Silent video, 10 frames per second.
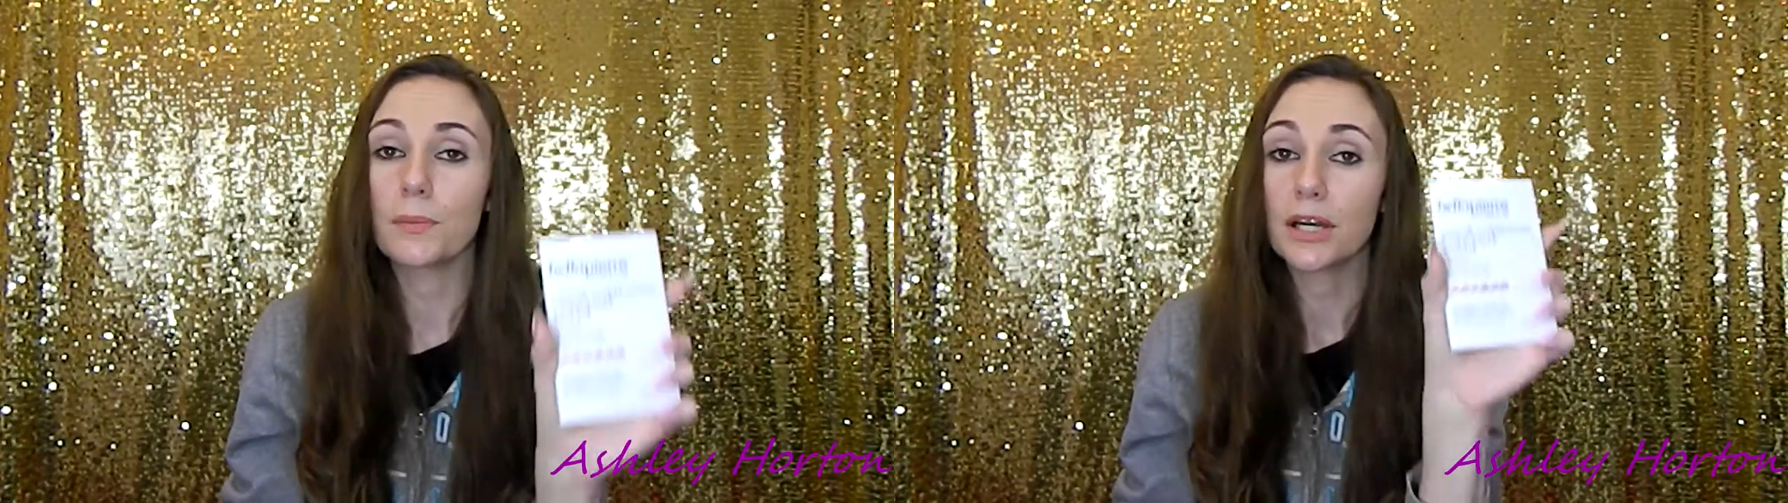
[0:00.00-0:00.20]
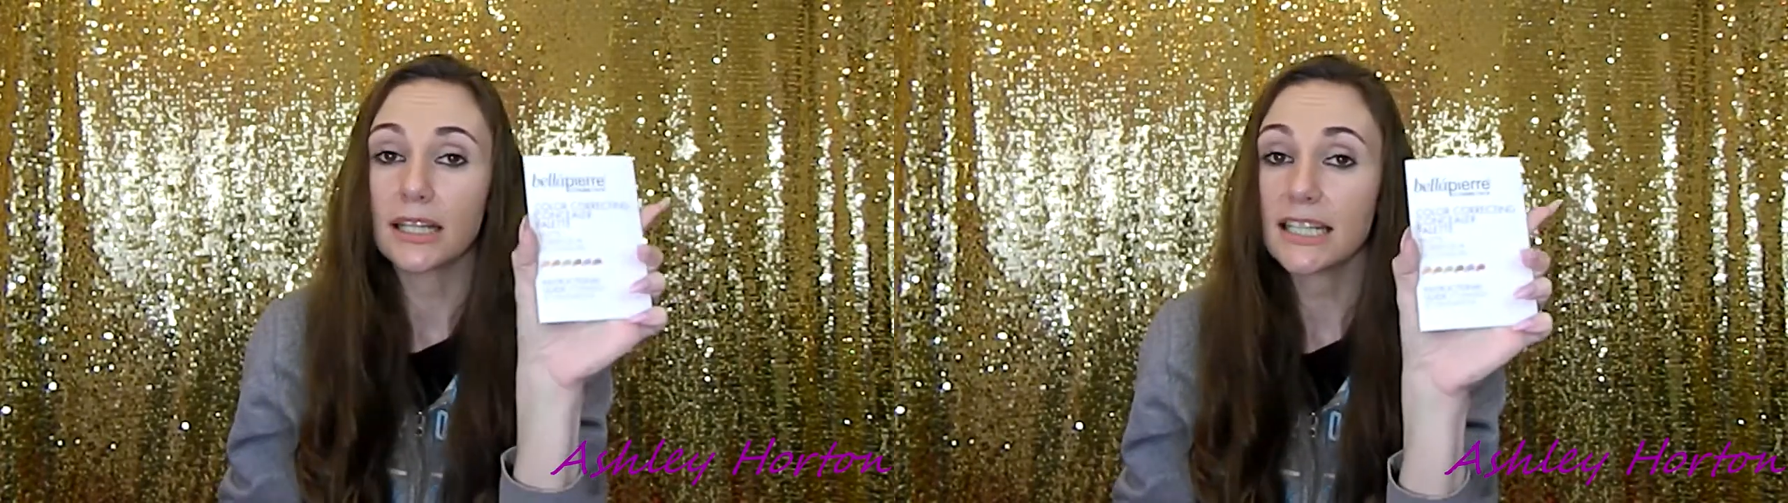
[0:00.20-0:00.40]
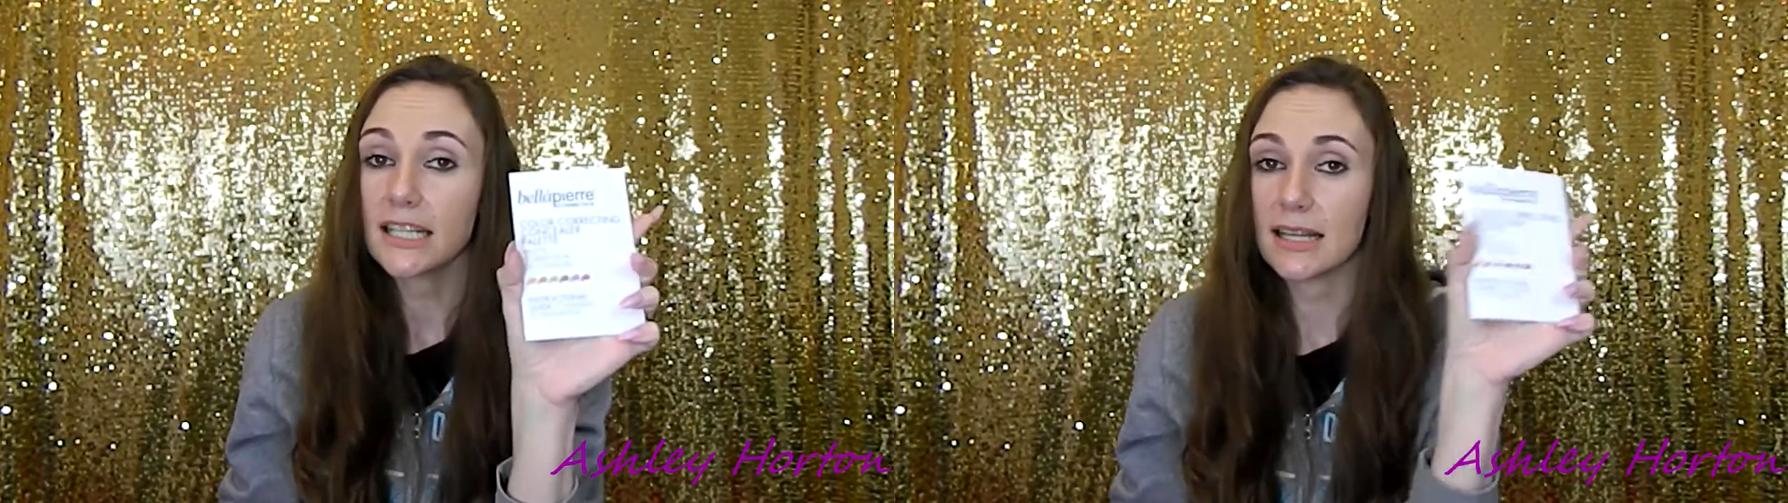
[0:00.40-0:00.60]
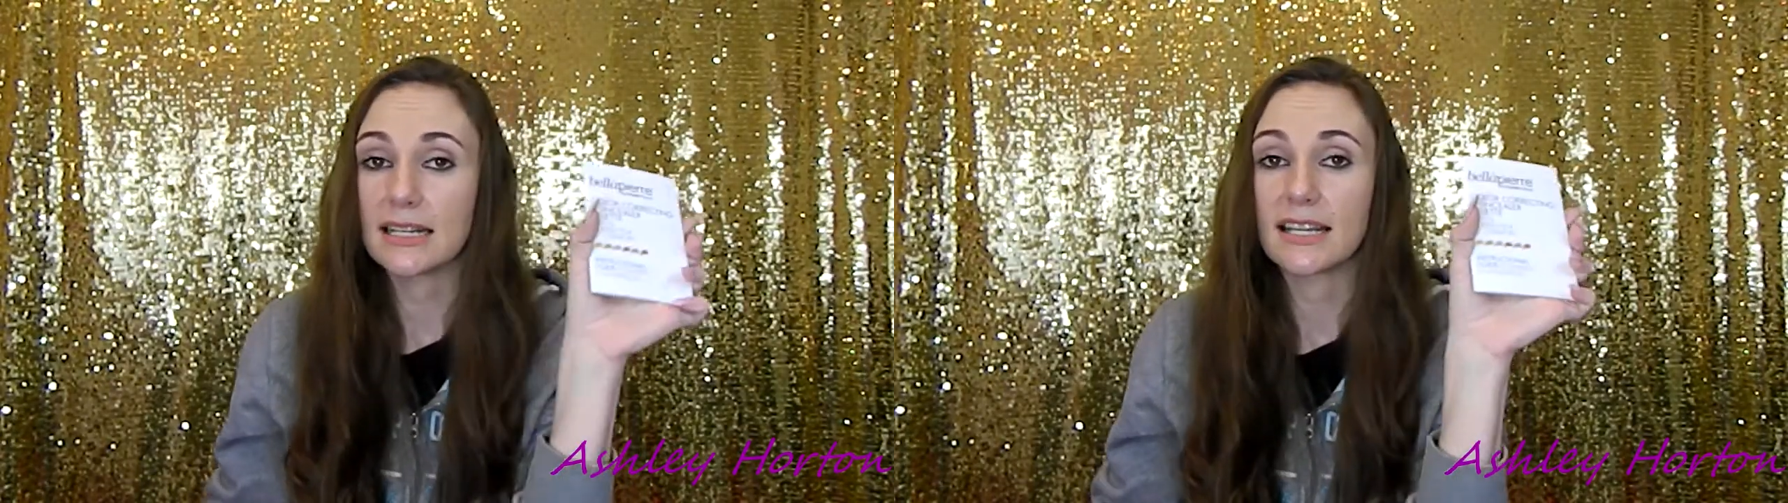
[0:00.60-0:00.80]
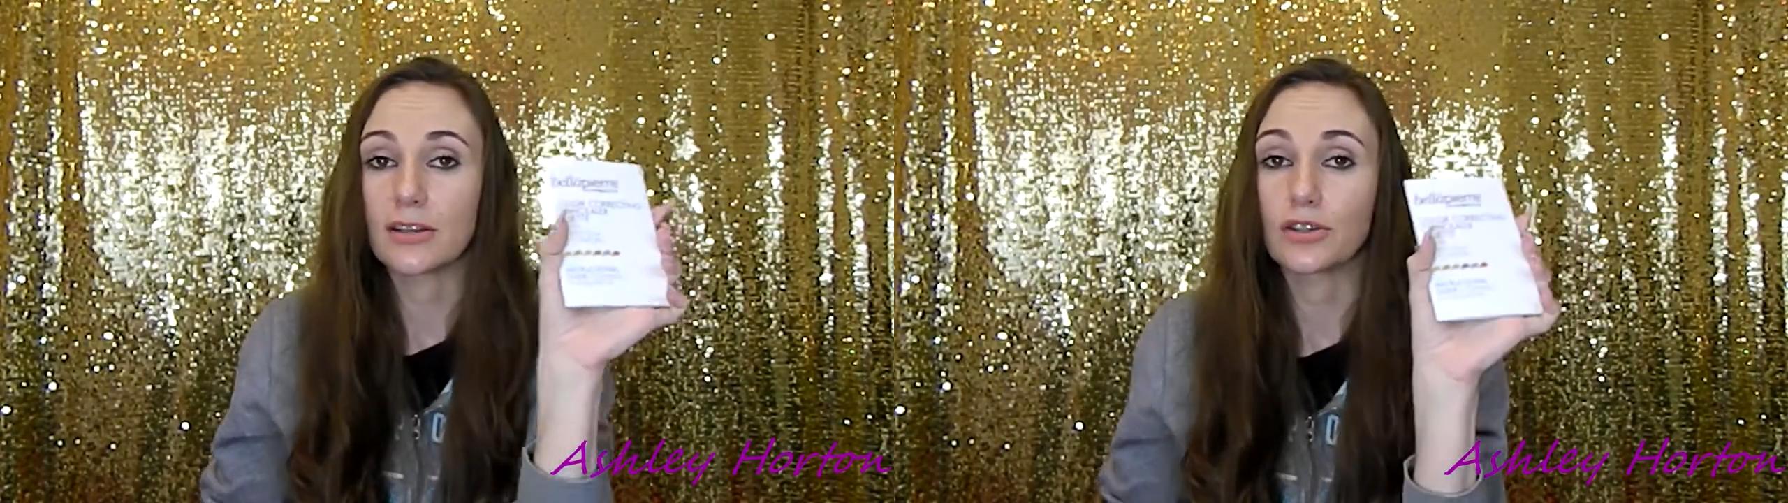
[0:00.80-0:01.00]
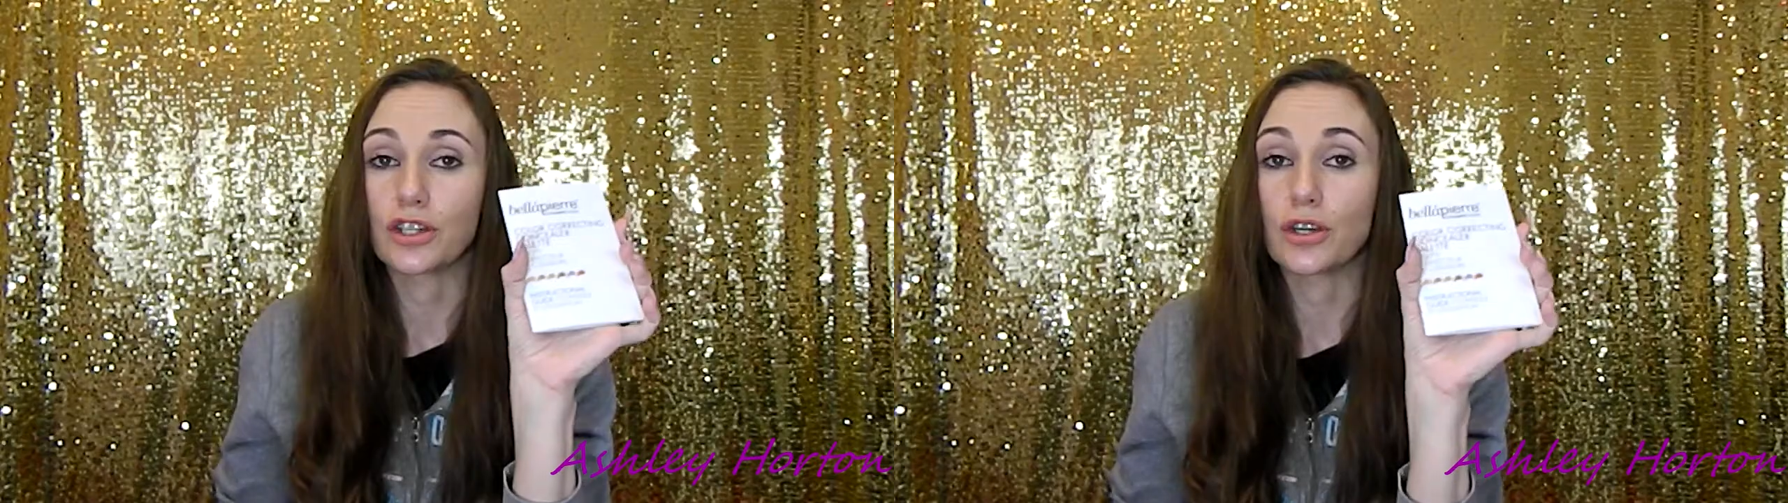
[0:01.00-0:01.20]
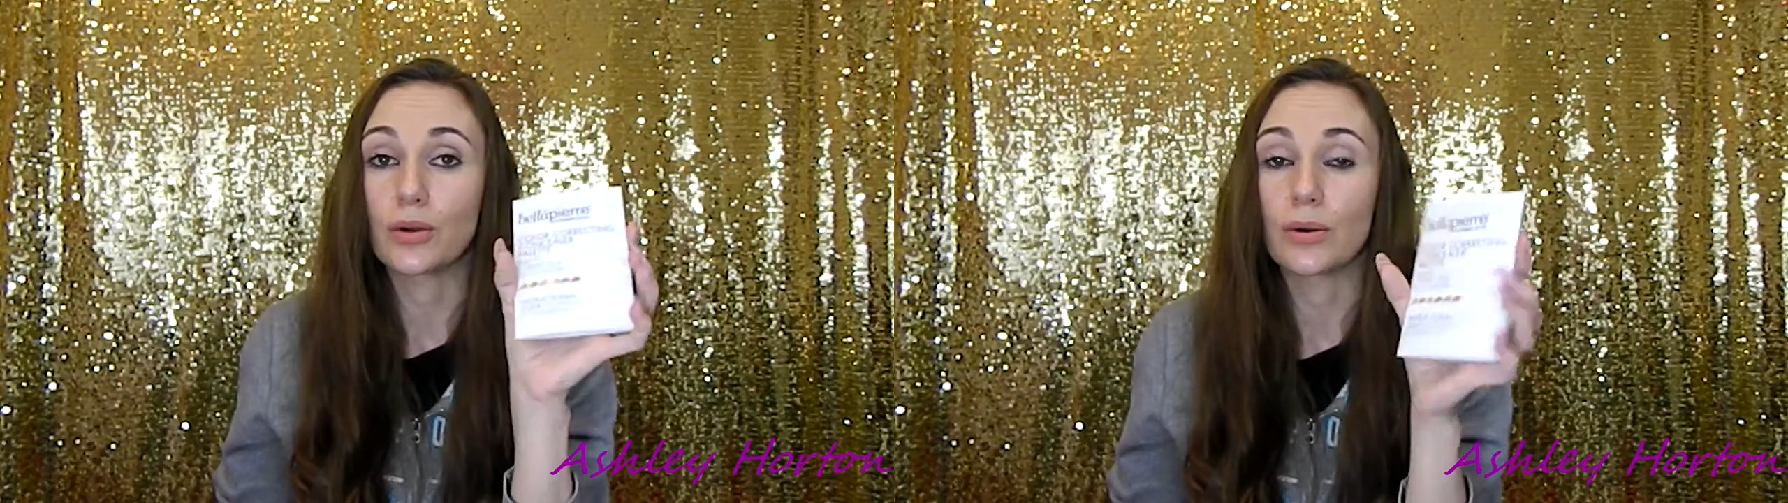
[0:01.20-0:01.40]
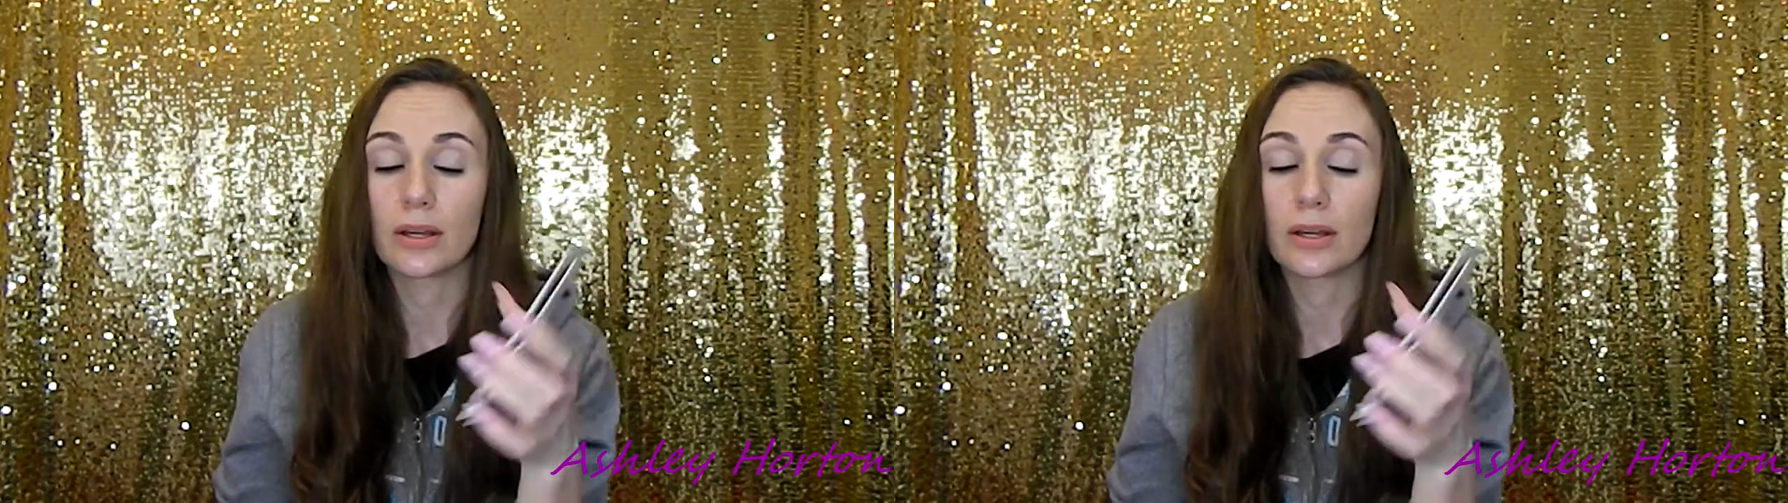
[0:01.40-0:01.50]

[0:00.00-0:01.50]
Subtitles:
booklet that tells you